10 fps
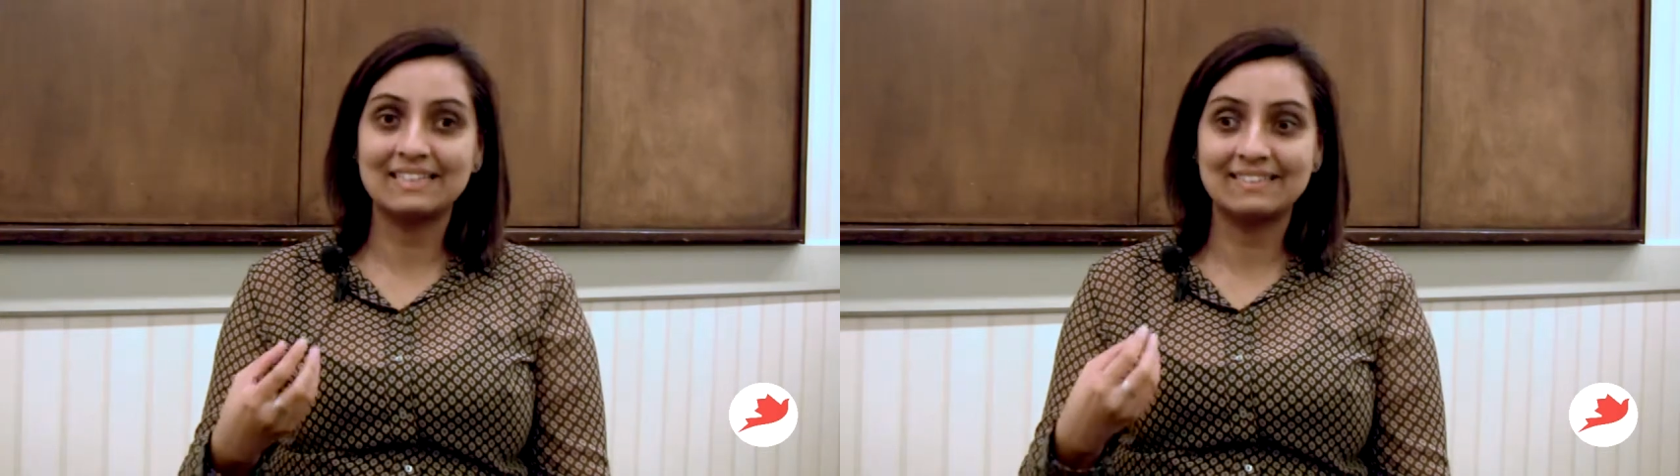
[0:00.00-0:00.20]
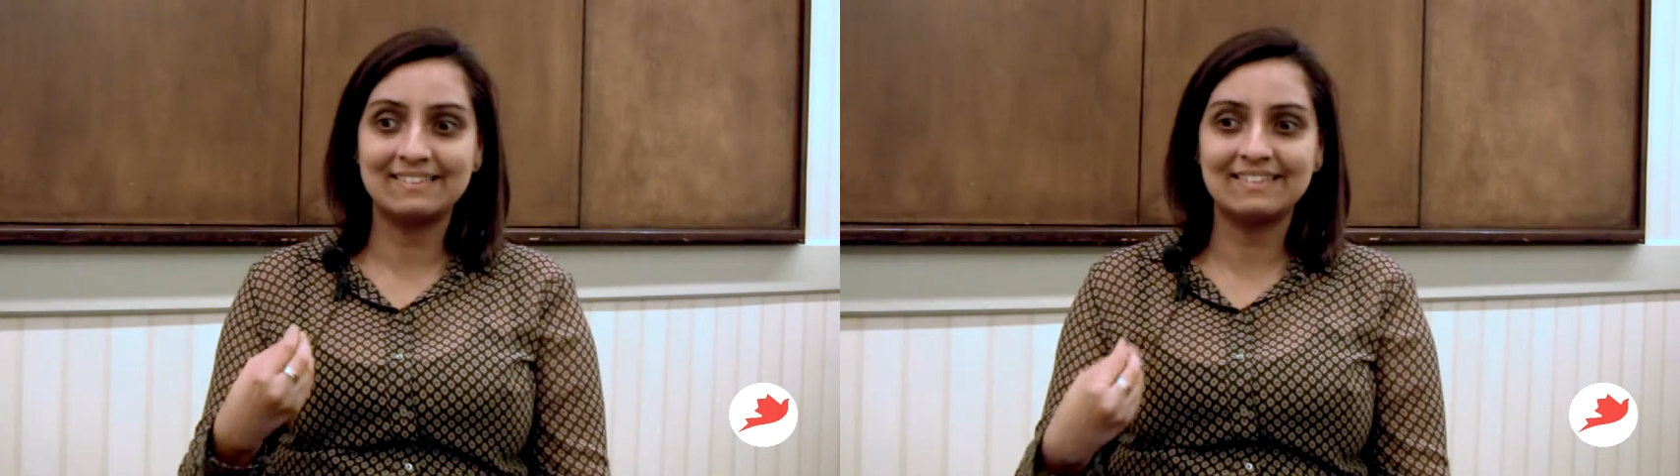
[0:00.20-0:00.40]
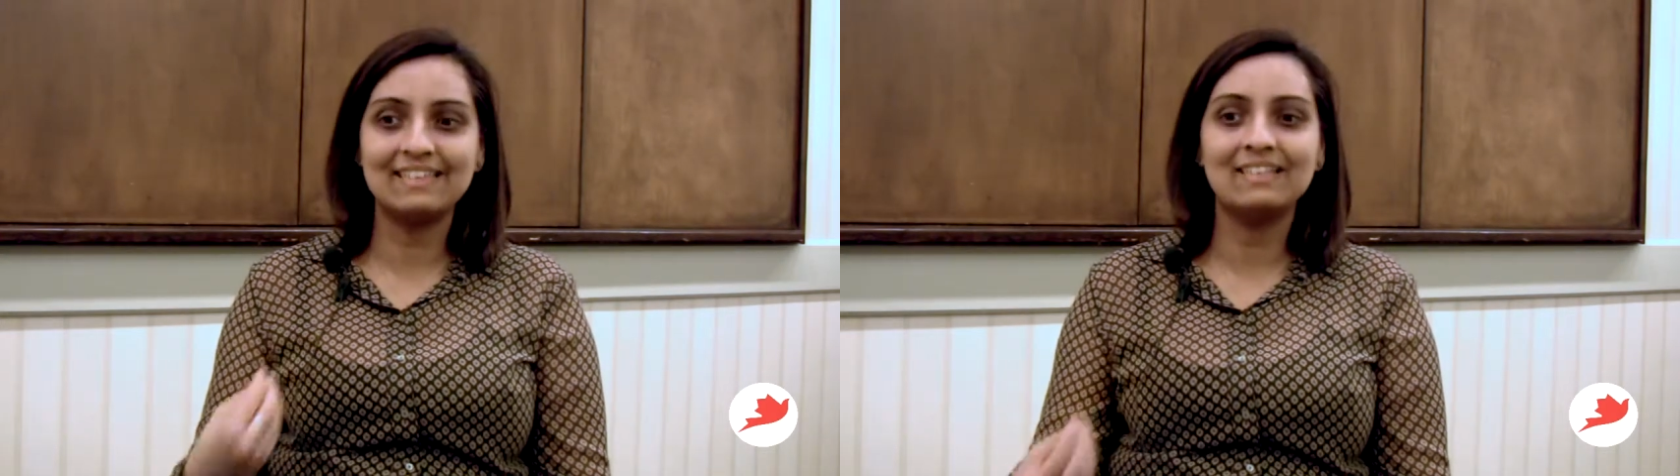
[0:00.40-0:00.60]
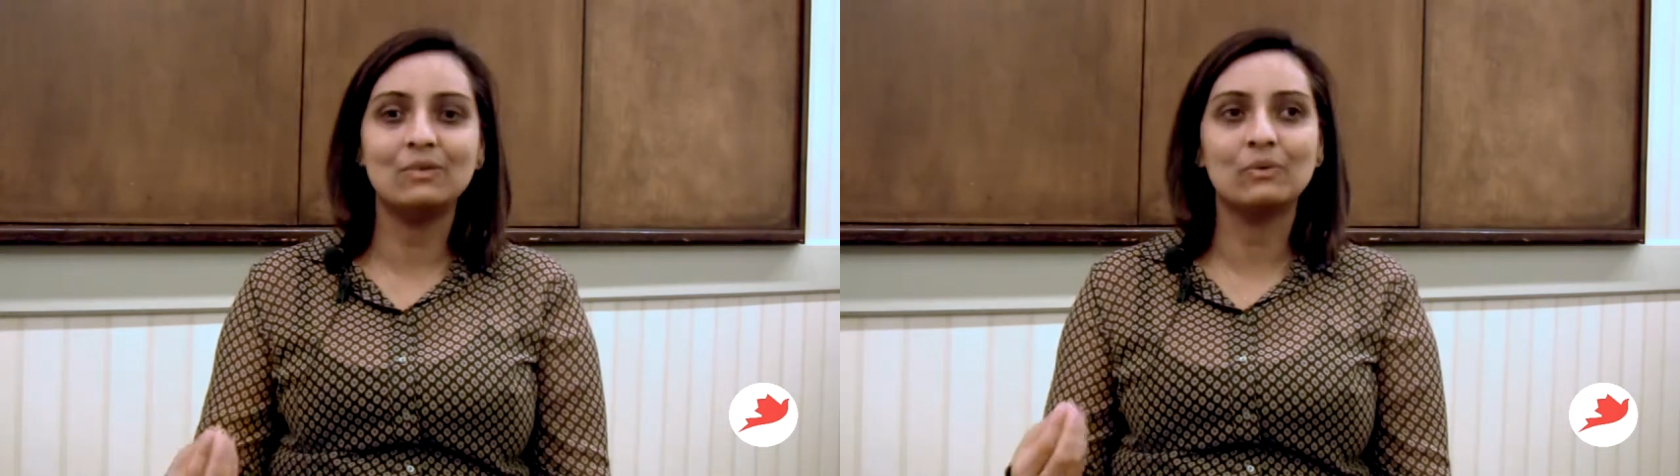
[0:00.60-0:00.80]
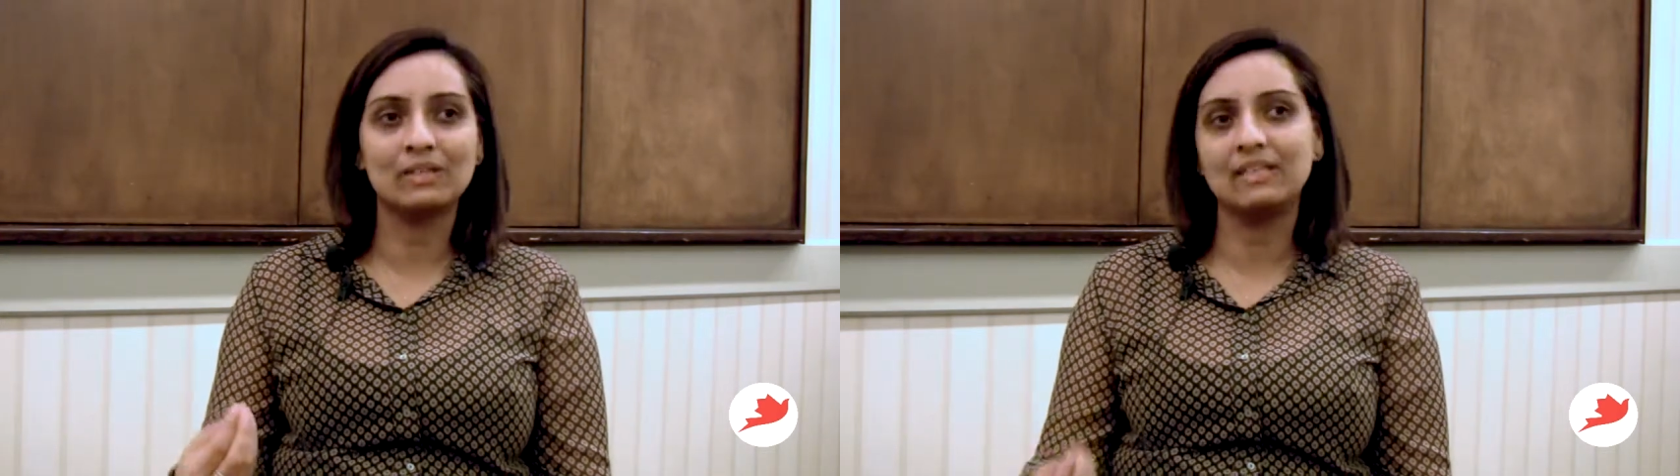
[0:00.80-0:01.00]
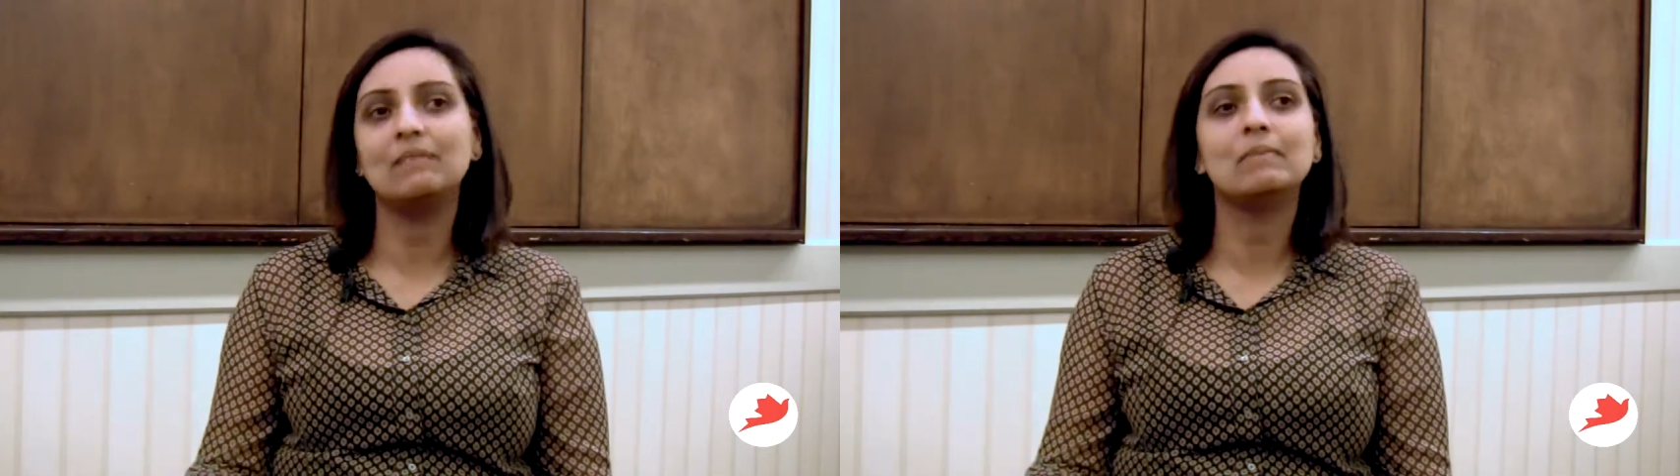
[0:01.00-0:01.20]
see your key